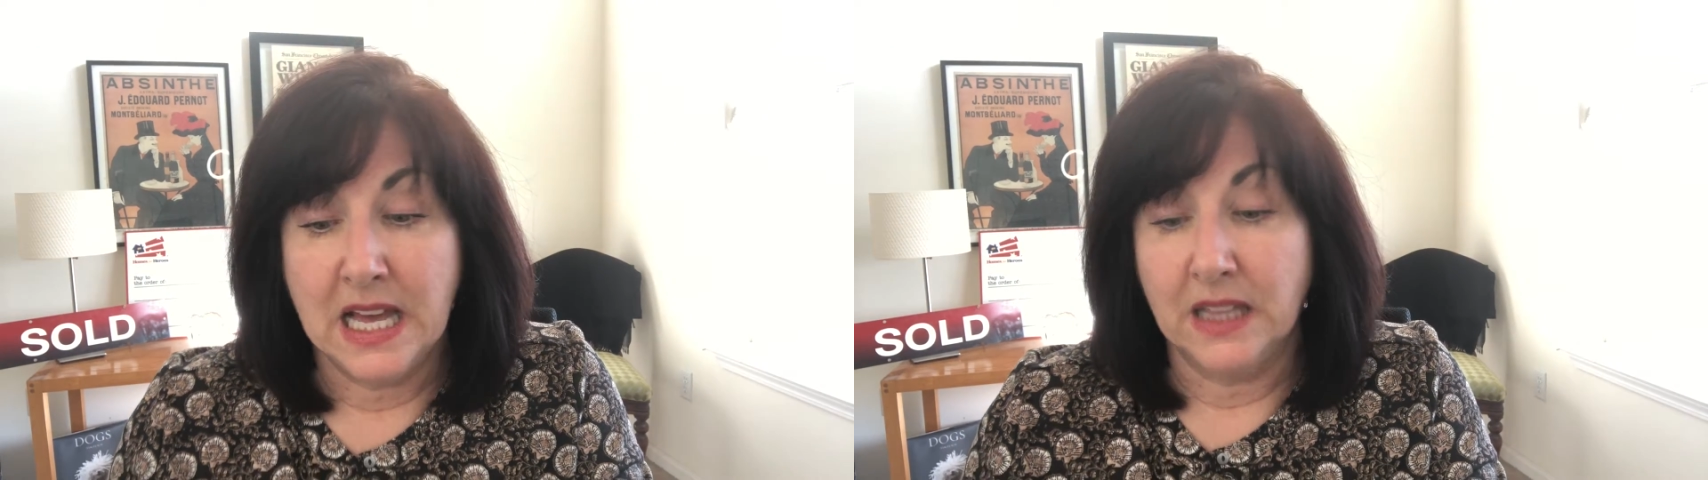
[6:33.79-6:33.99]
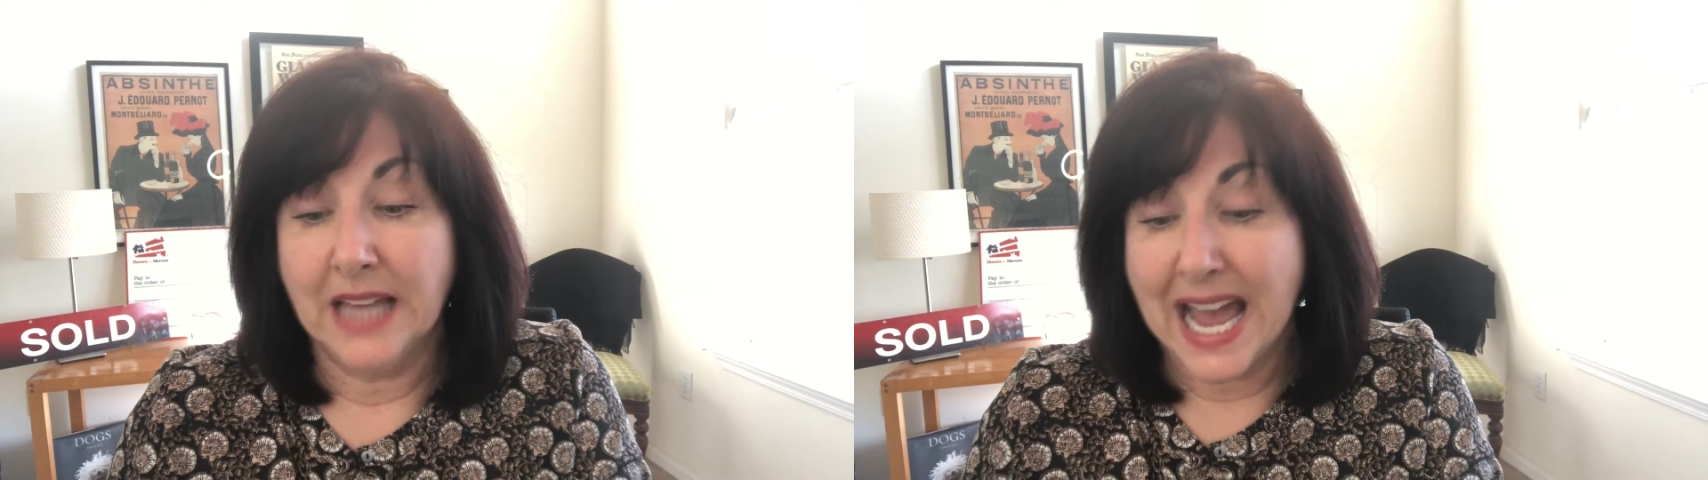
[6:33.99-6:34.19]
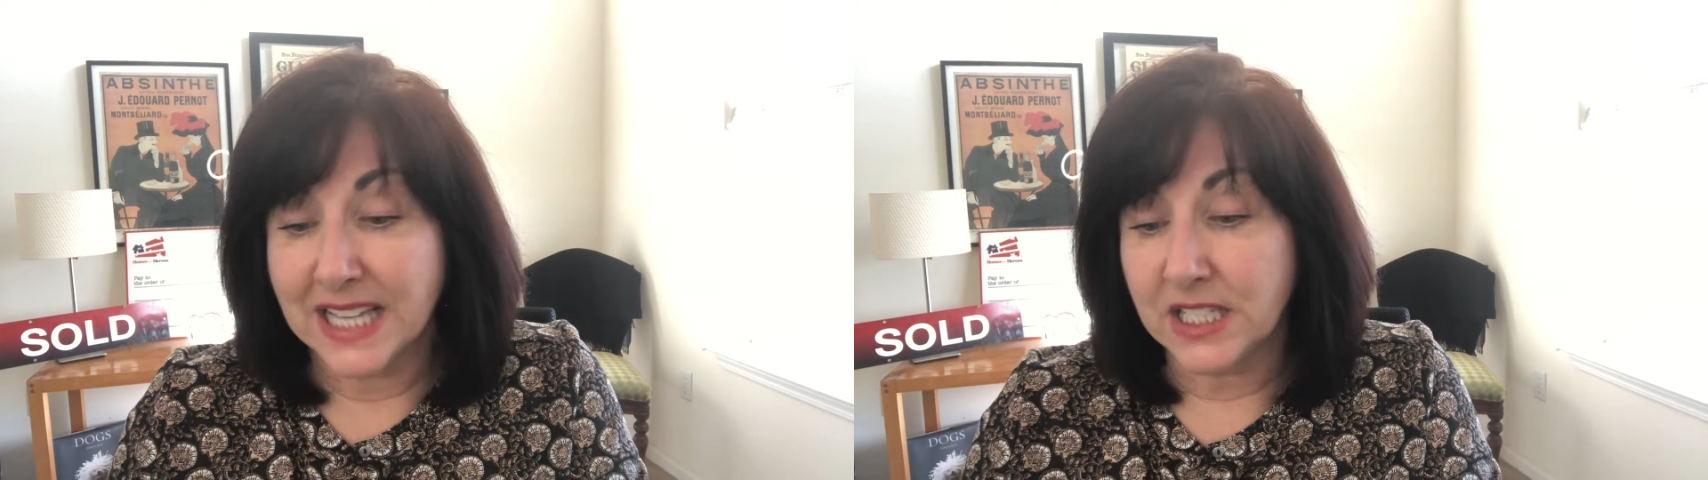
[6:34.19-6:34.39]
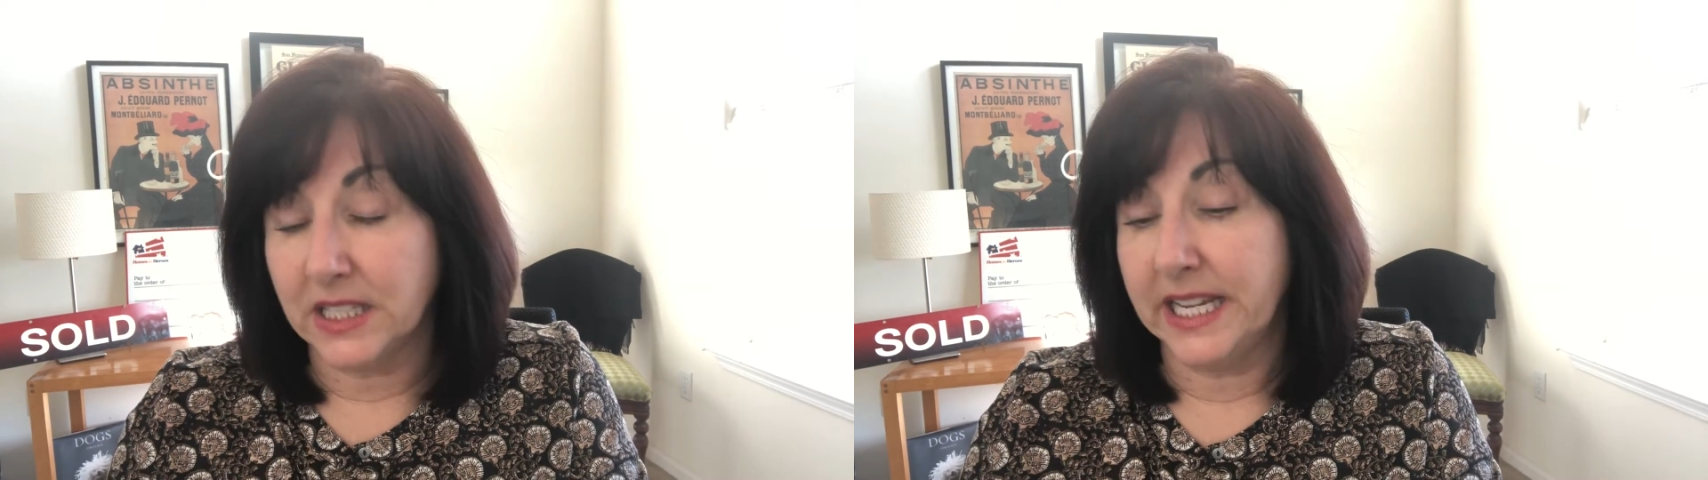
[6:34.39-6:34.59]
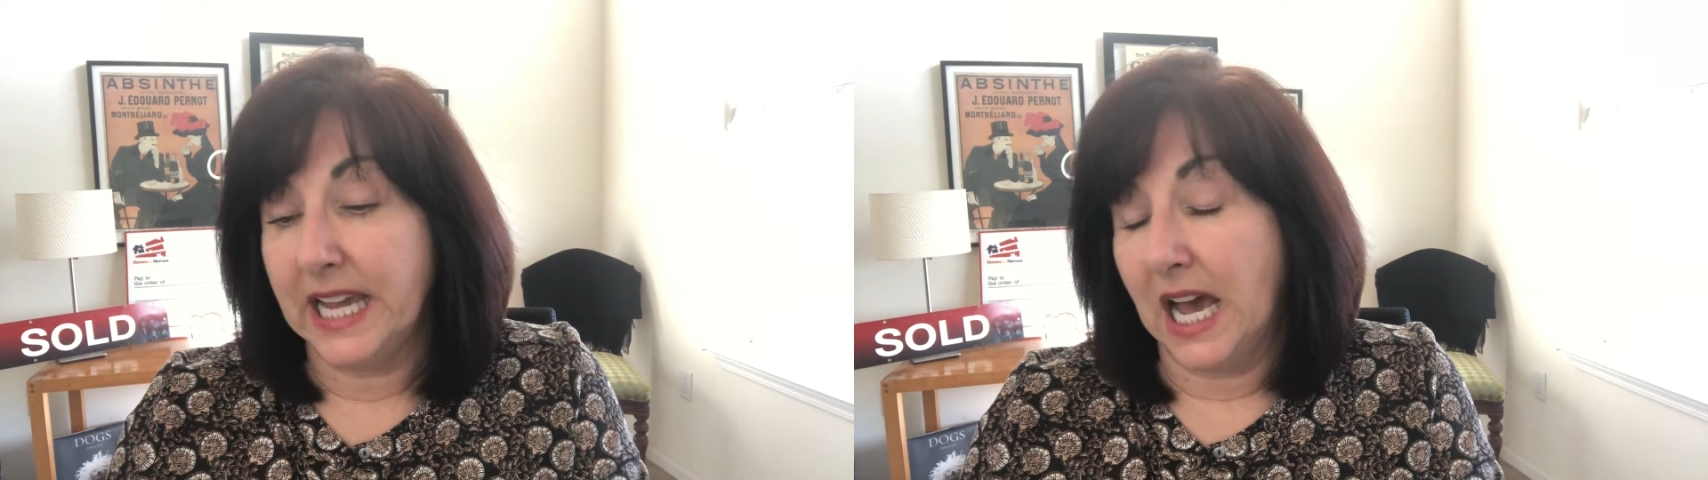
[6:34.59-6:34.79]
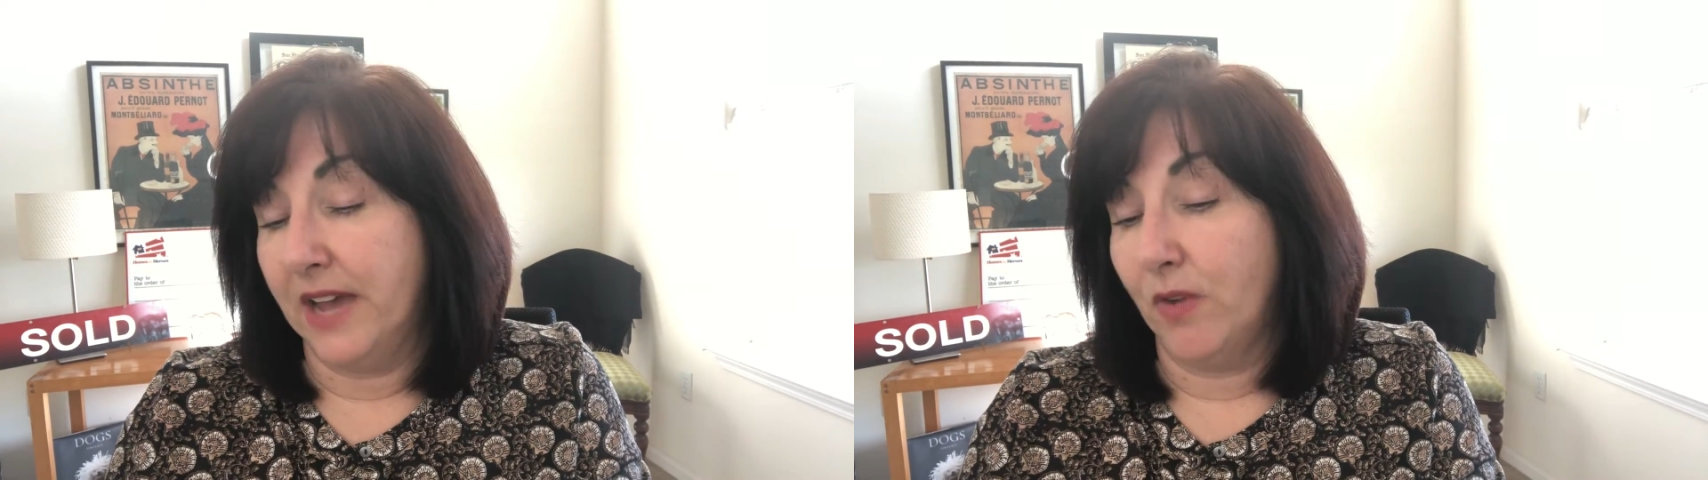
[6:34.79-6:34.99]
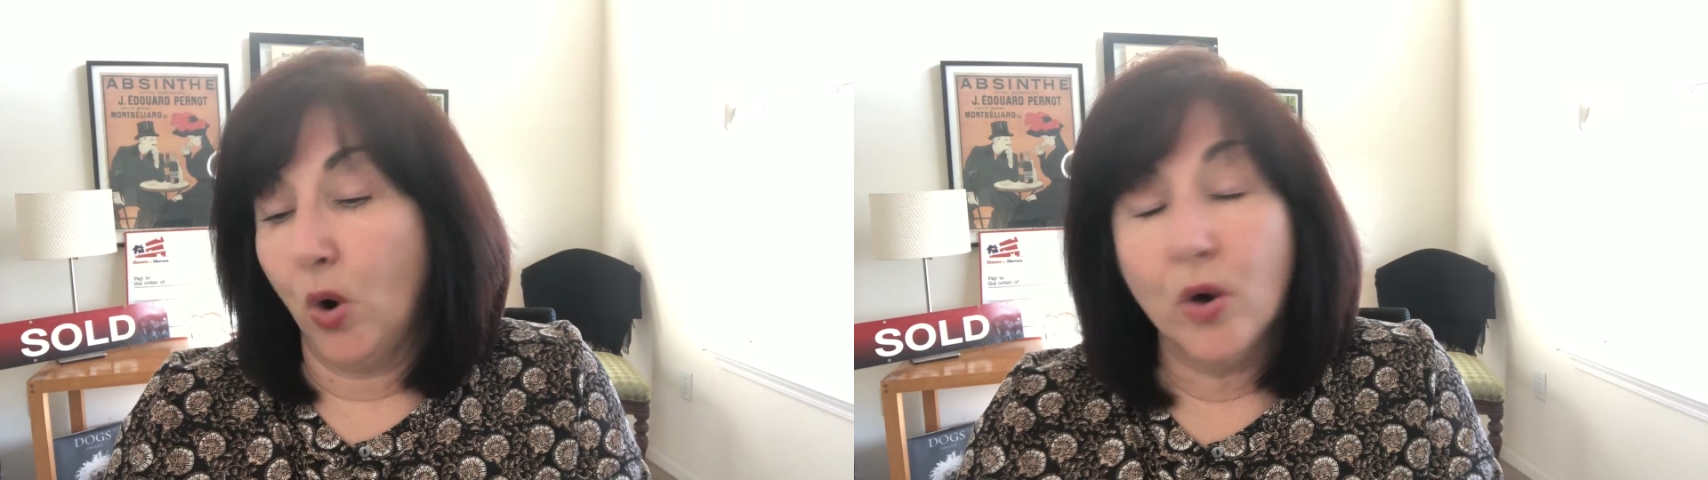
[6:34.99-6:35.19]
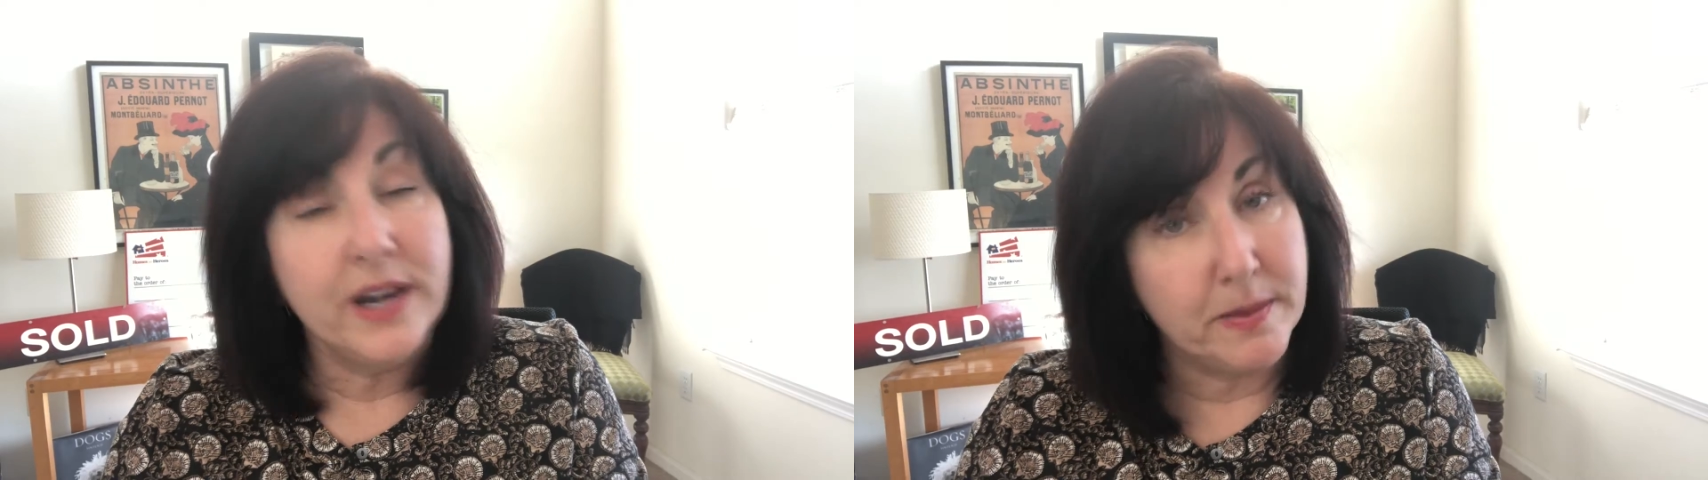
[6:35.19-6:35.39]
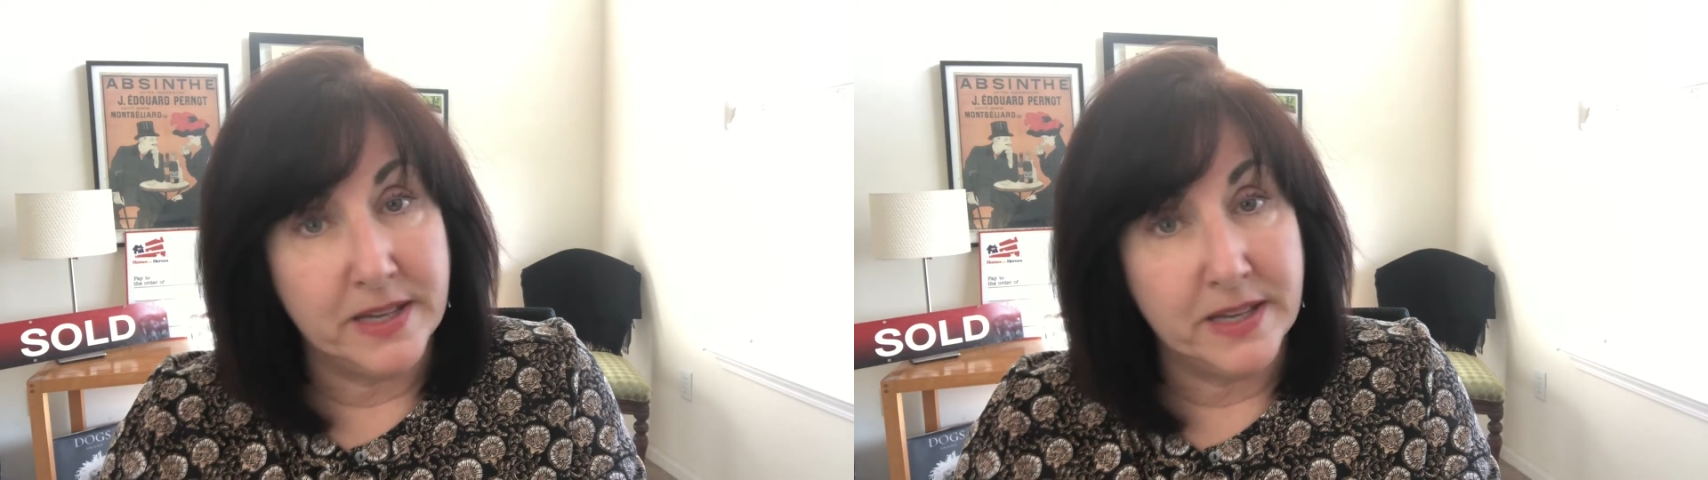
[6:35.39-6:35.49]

Lastly, I've already